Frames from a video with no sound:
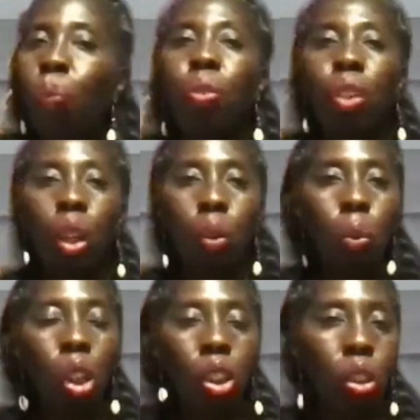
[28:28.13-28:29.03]
And I
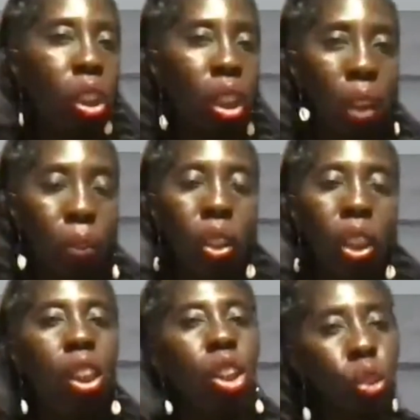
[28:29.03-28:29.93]
want you to definitely
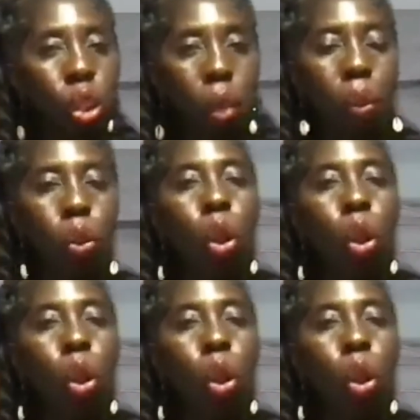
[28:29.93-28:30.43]
contribute.